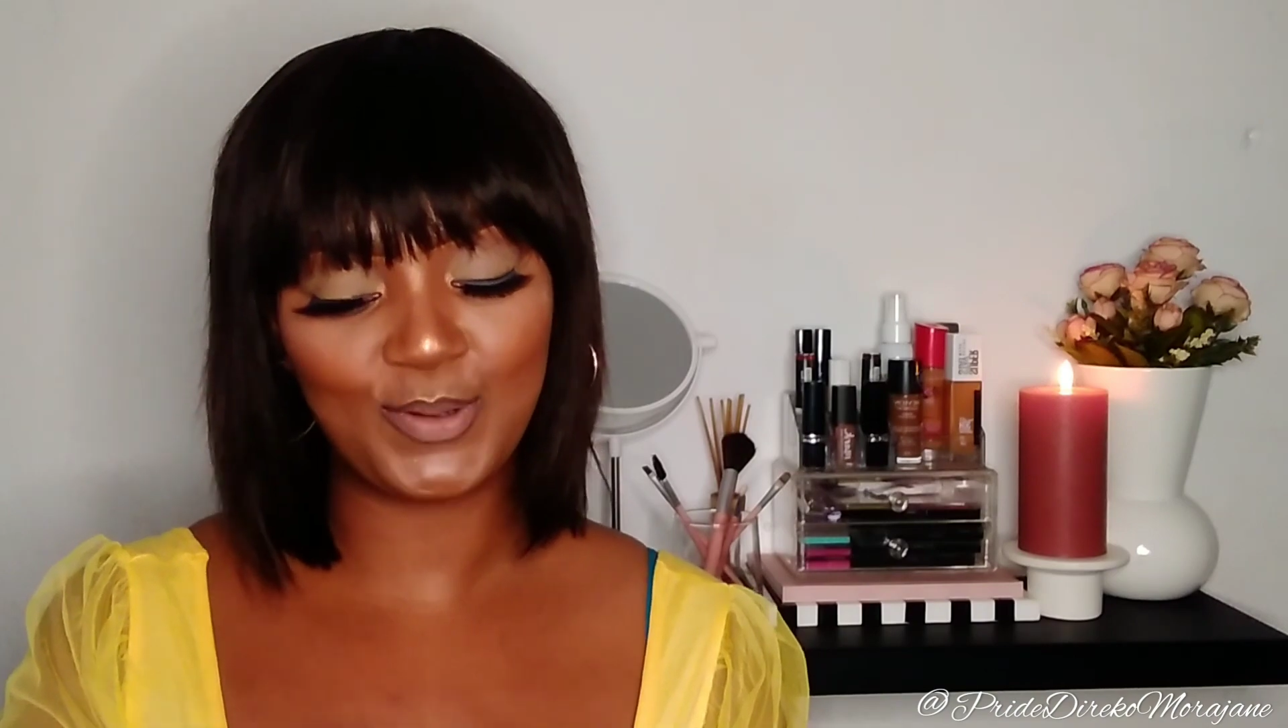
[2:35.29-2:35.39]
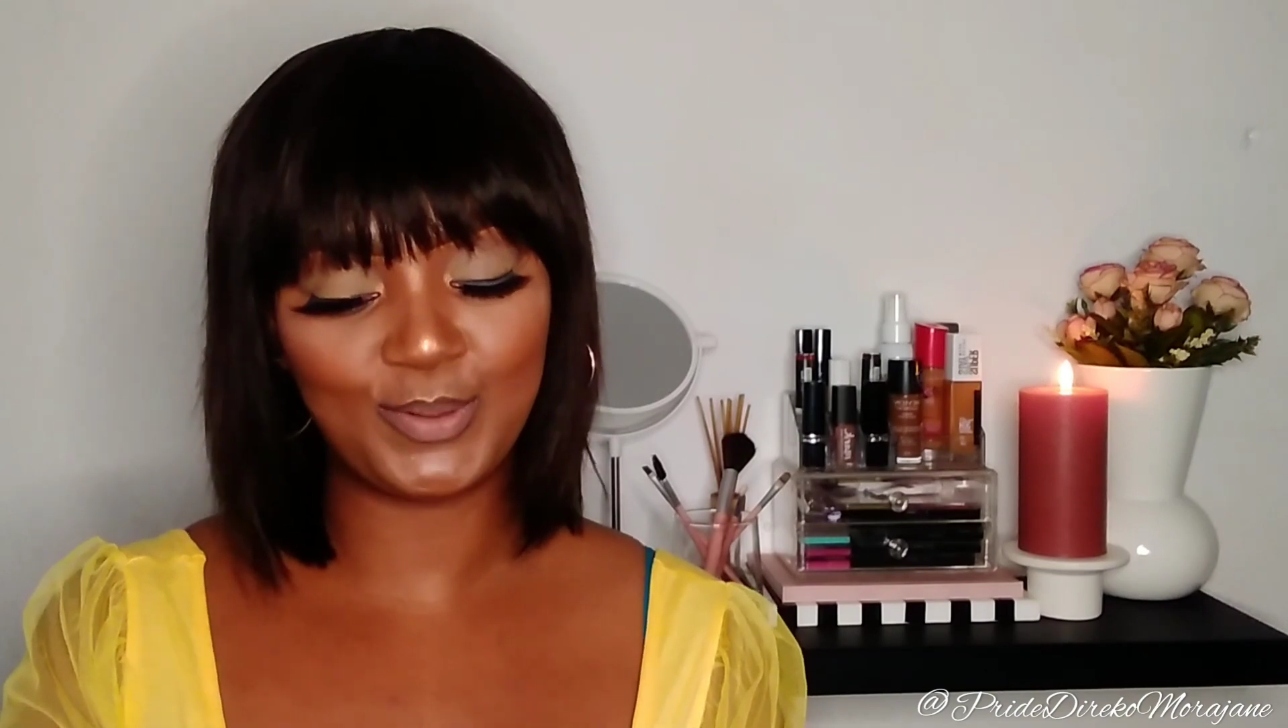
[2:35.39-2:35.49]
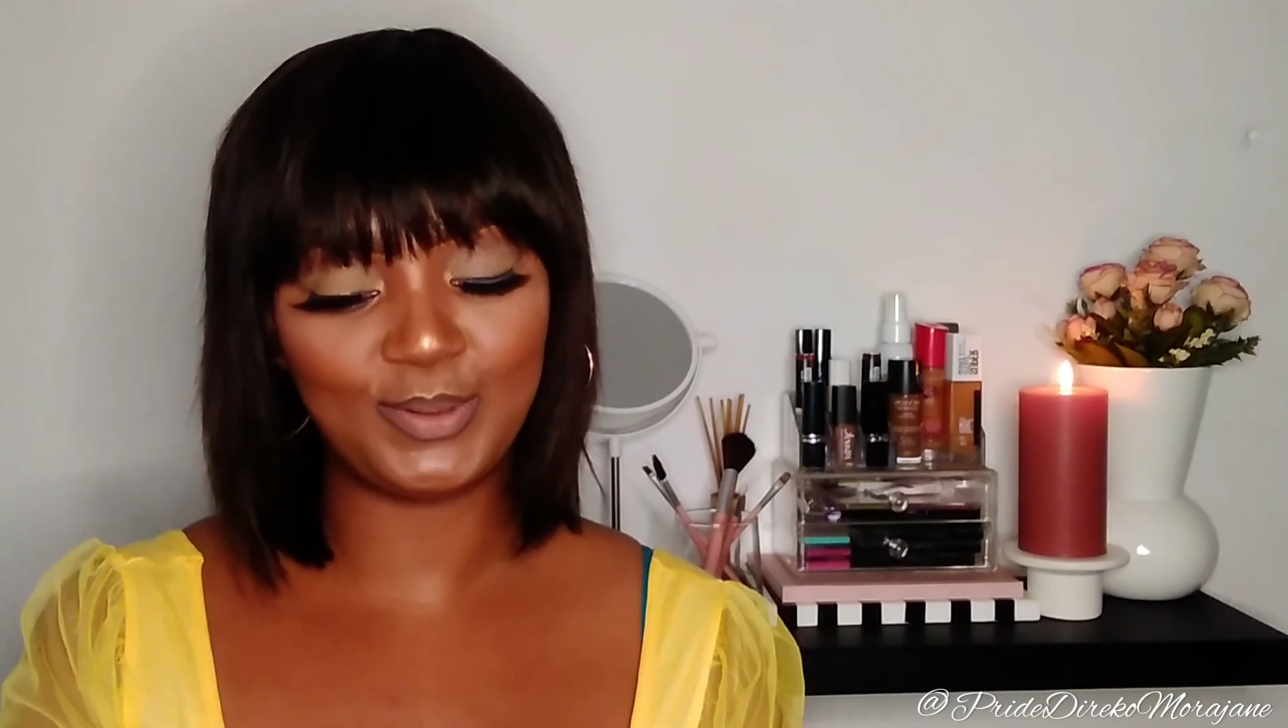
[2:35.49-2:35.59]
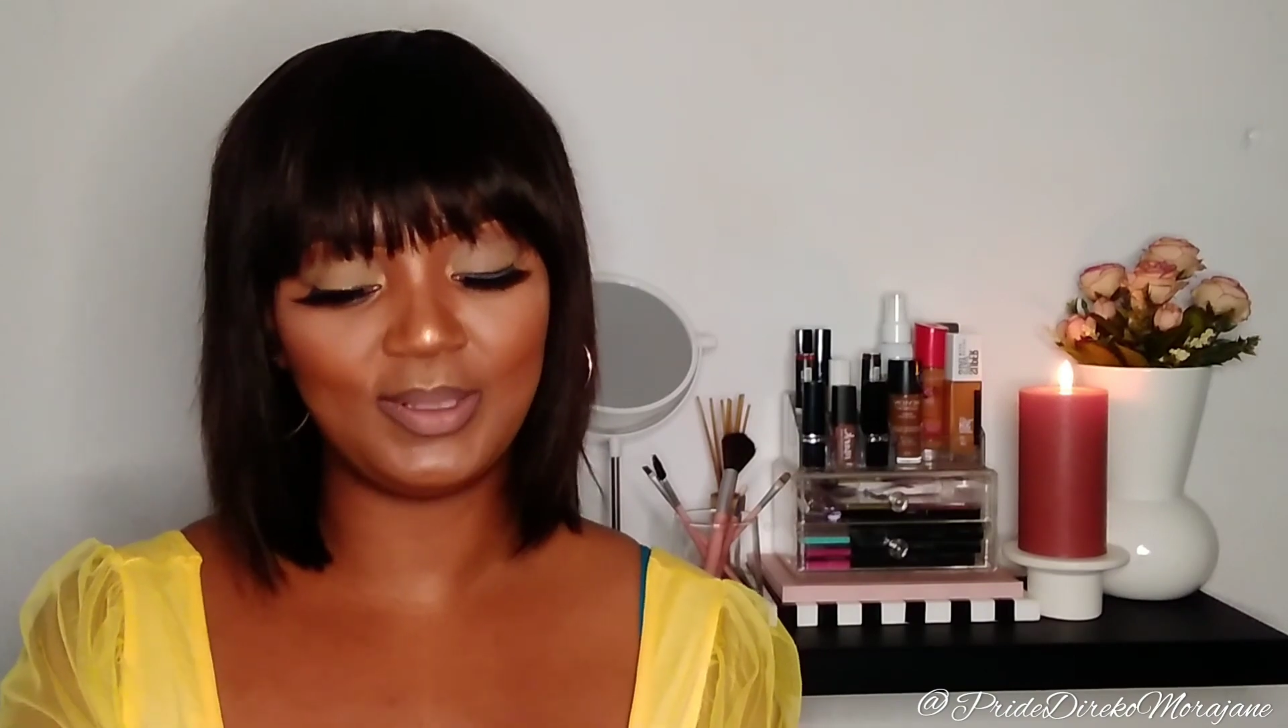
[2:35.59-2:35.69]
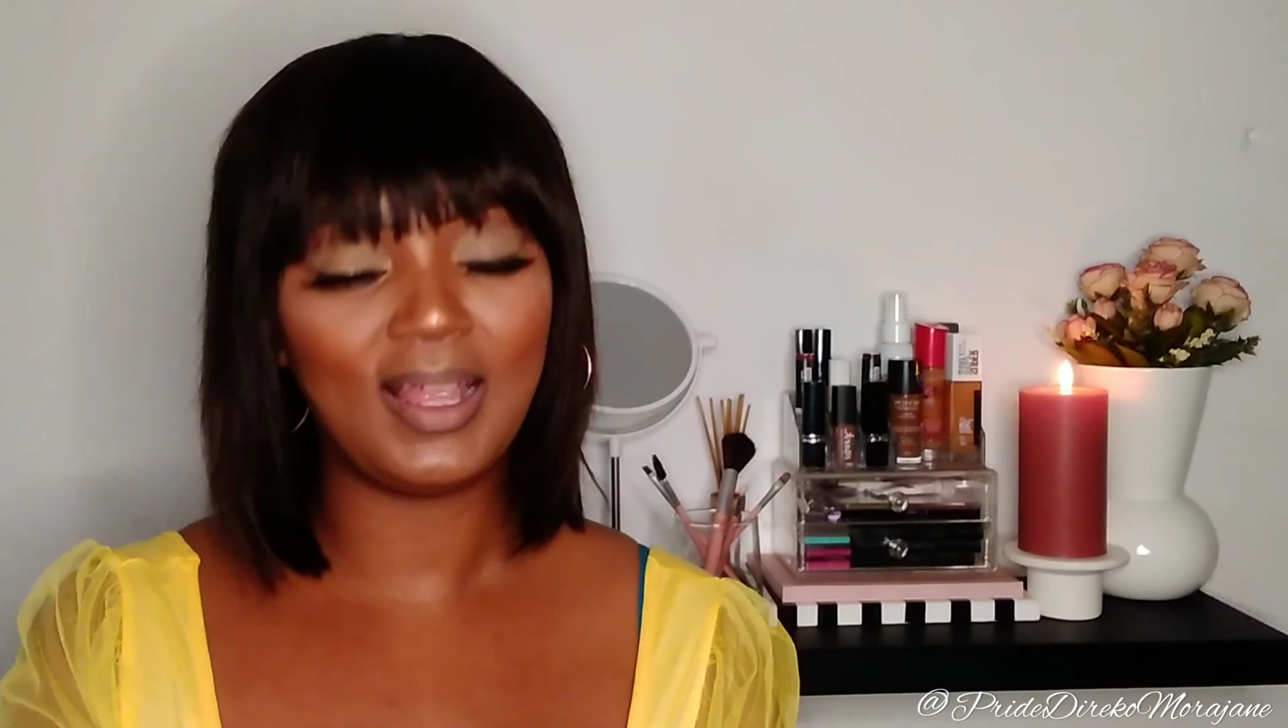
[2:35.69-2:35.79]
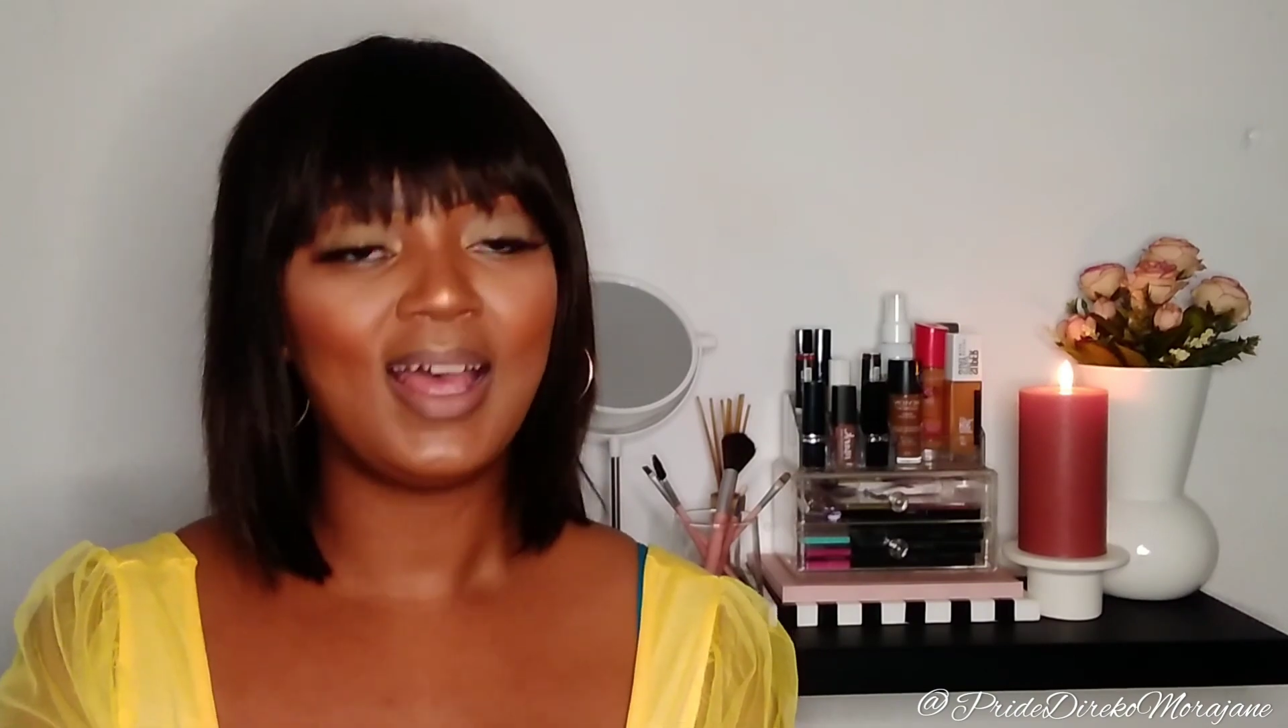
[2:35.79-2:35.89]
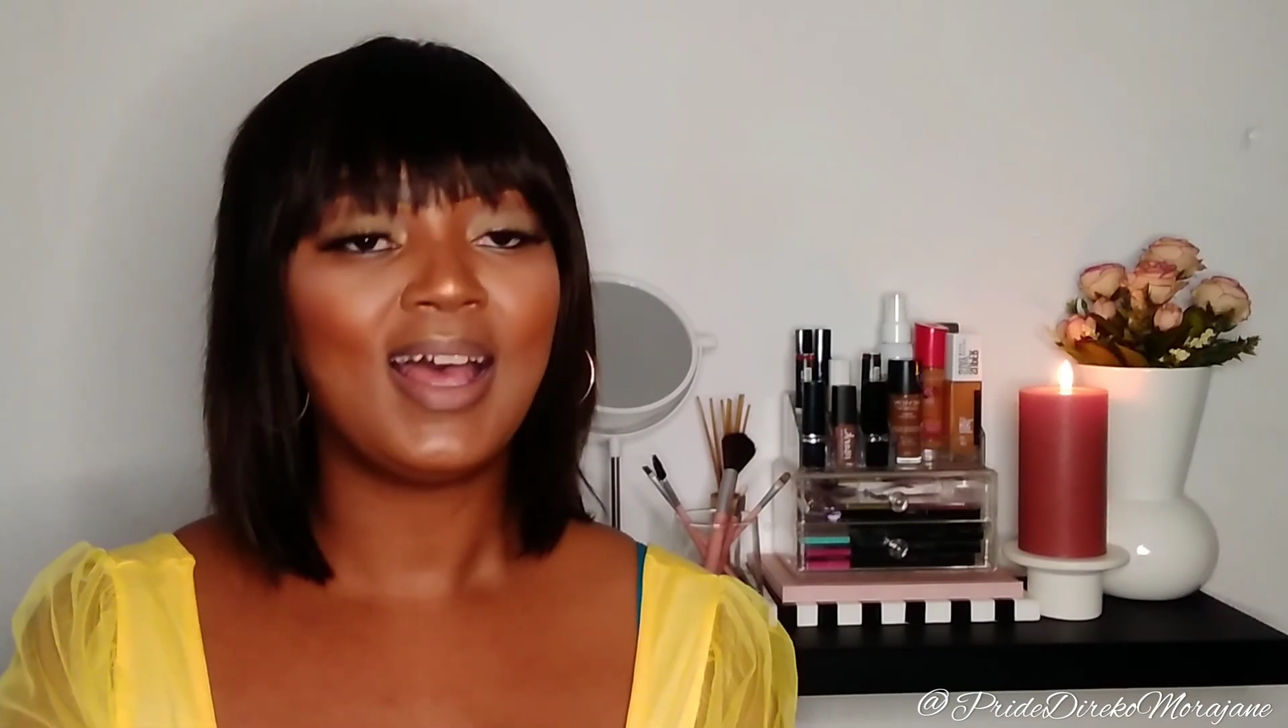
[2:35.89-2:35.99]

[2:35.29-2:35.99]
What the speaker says: Cool